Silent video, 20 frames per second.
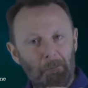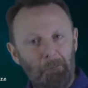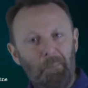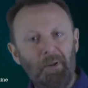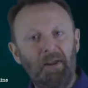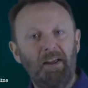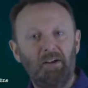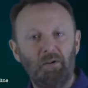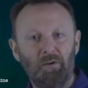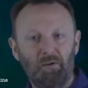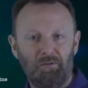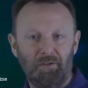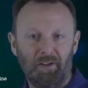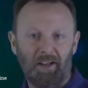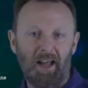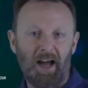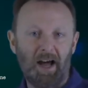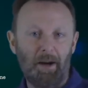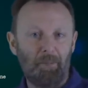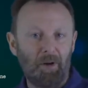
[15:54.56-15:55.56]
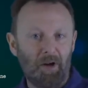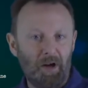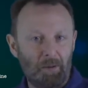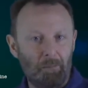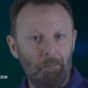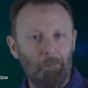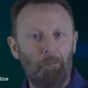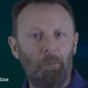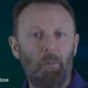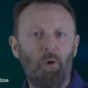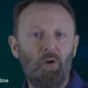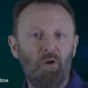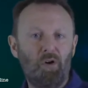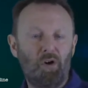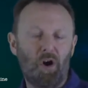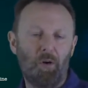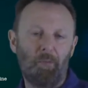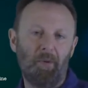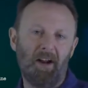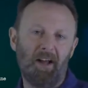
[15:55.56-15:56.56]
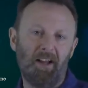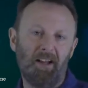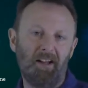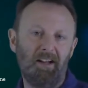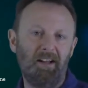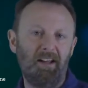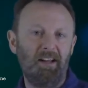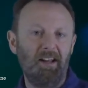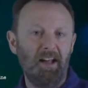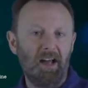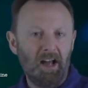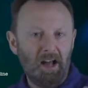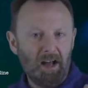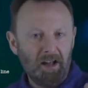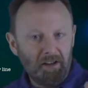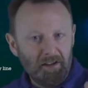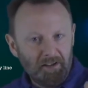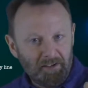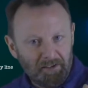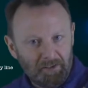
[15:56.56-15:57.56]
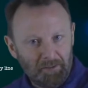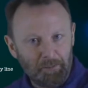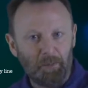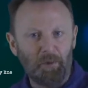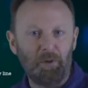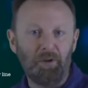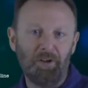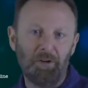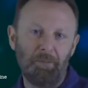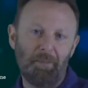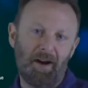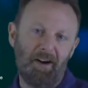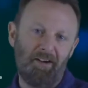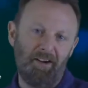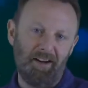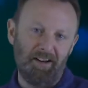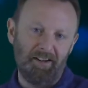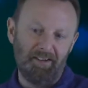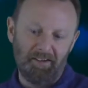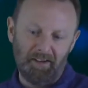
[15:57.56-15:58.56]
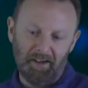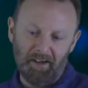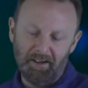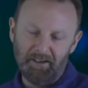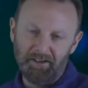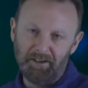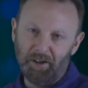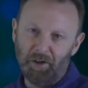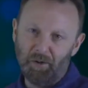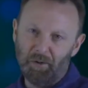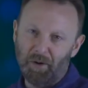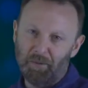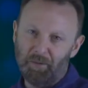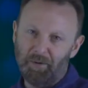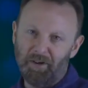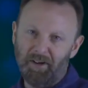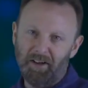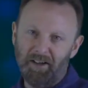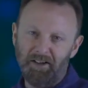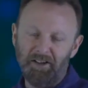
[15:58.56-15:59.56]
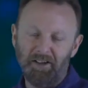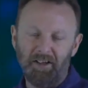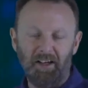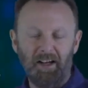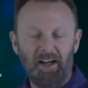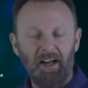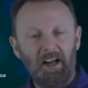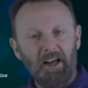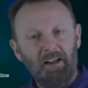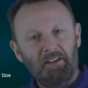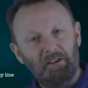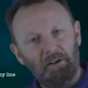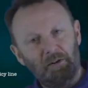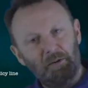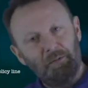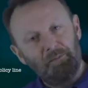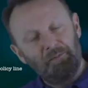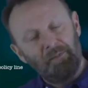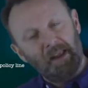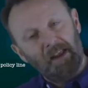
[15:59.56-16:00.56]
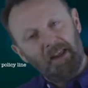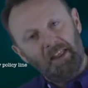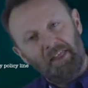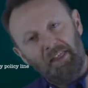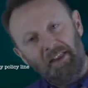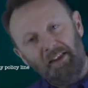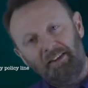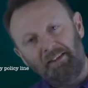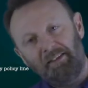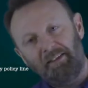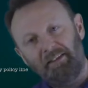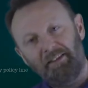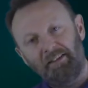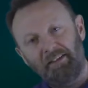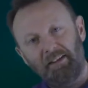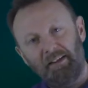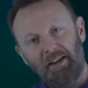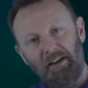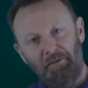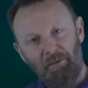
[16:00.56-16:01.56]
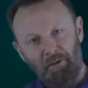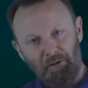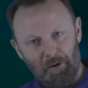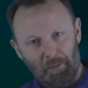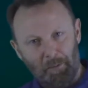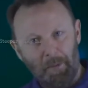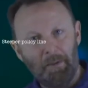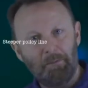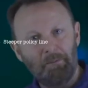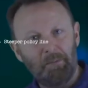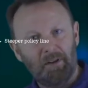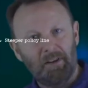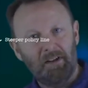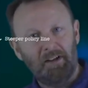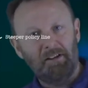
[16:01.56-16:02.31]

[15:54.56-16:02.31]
Big overlap, more commonality, smaller barriers to cooperation. So this, if you remember the